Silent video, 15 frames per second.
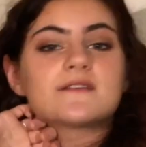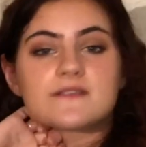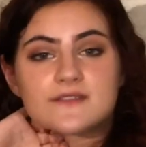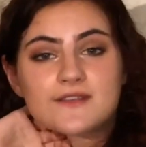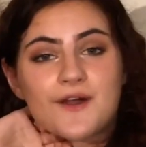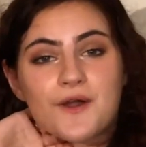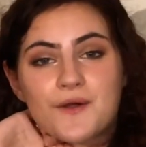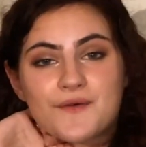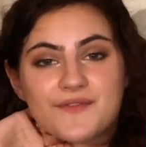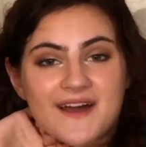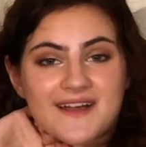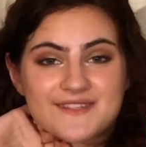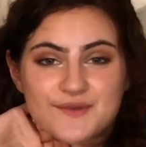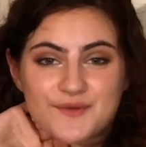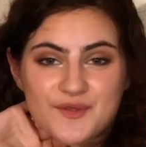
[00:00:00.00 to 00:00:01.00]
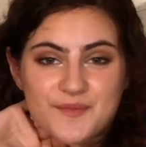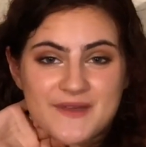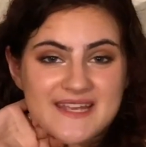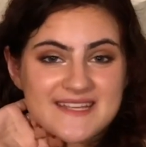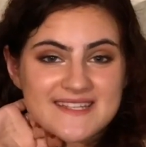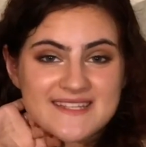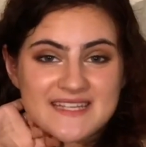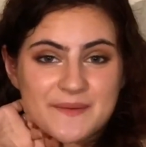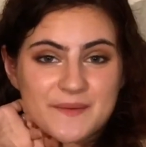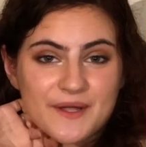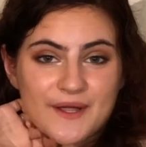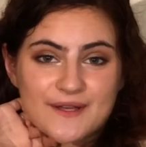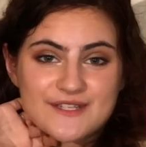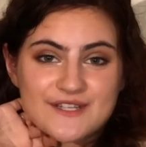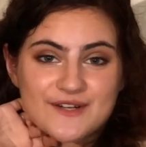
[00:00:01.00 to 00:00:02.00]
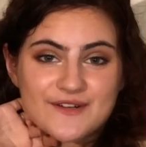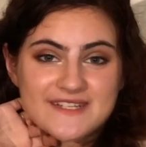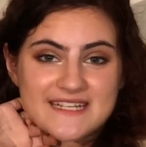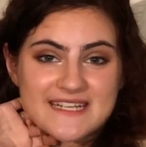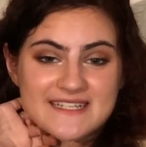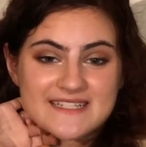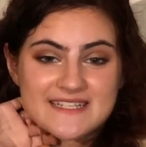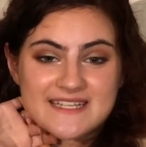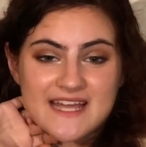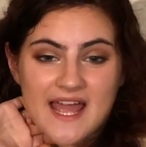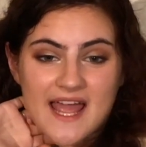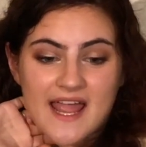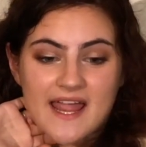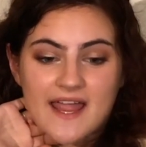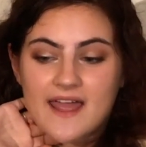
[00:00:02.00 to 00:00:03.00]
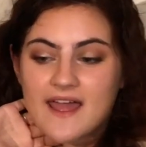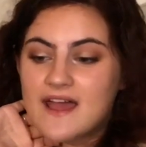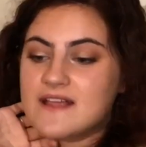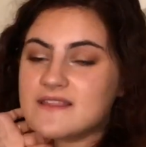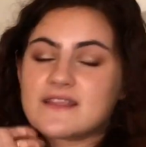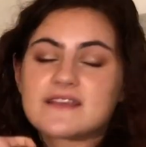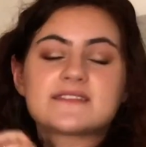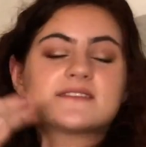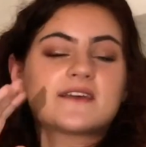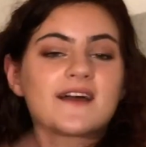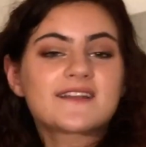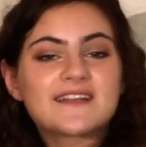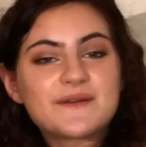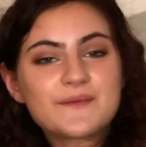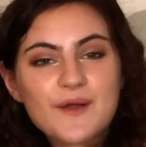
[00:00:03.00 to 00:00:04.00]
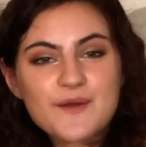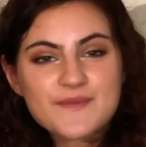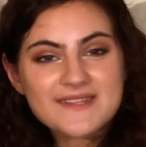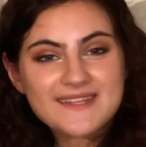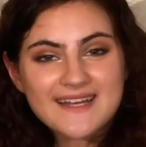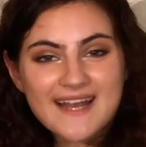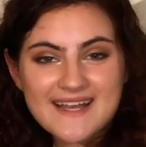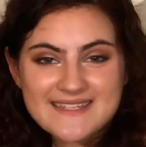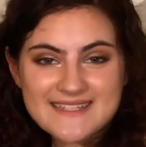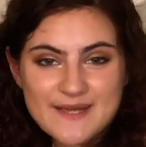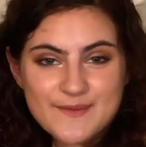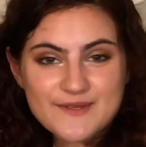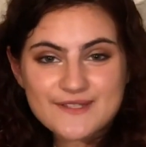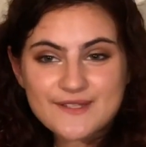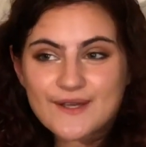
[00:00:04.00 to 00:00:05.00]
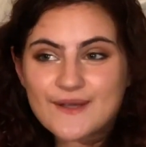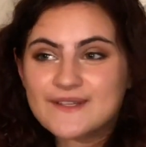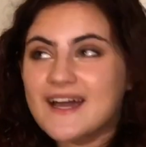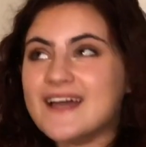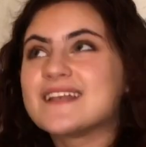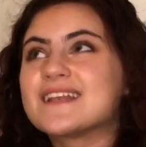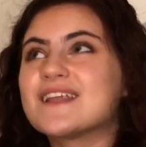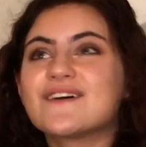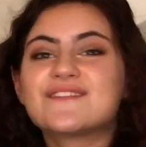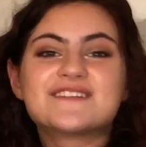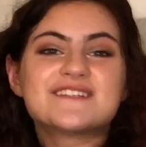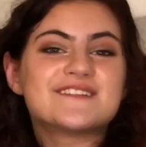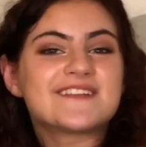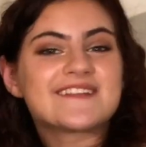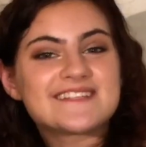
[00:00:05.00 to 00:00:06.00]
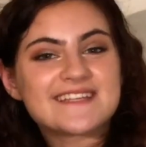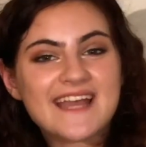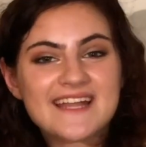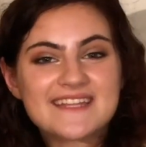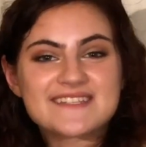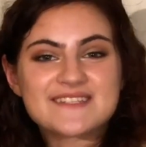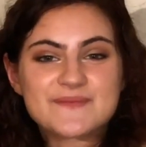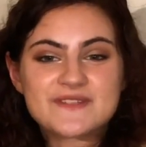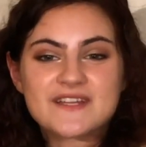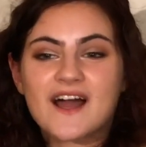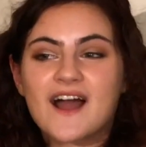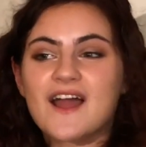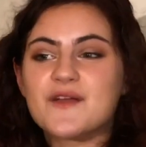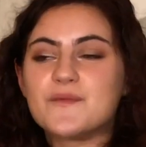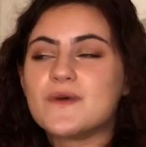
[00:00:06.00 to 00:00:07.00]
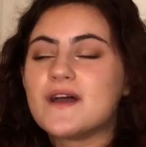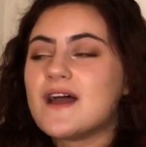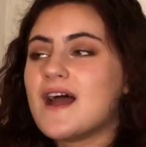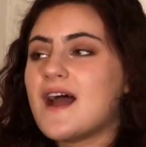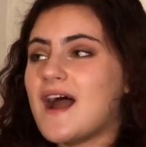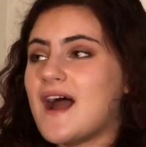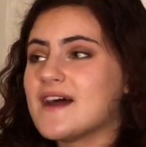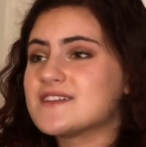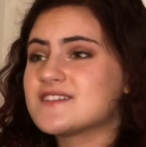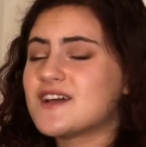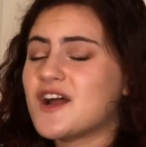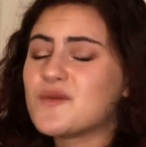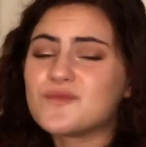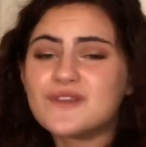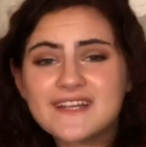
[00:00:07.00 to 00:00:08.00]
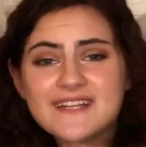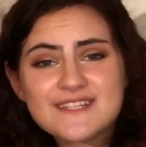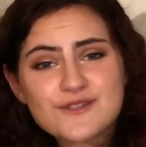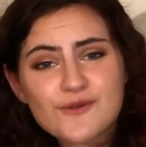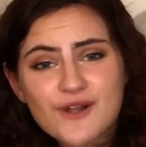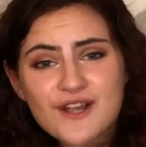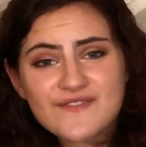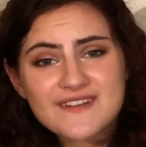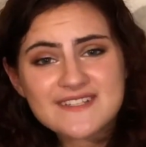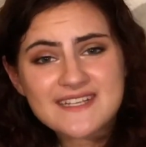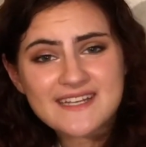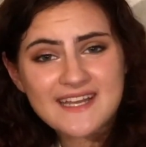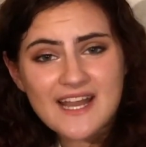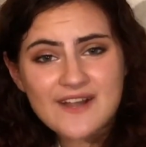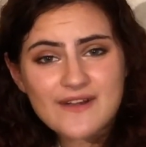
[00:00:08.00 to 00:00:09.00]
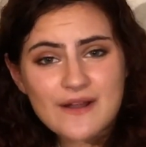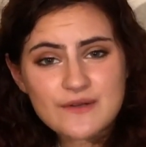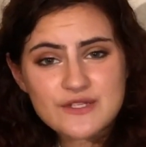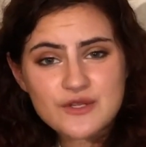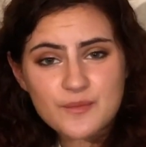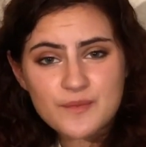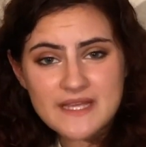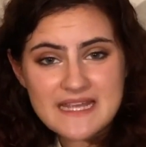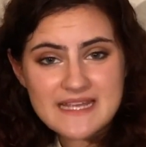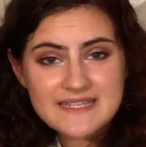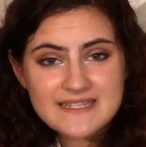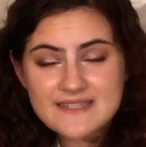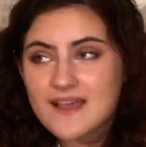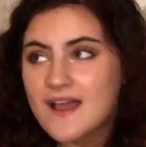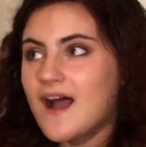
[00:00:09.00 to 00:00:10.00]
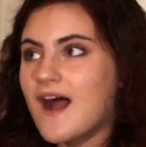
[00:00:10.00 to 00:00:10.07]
So that's all the pieces I'm going to critique today. This certainly won't be the last episode. I'd love to do this again sometime, and I'm really sorry if I didn't get around to your piece.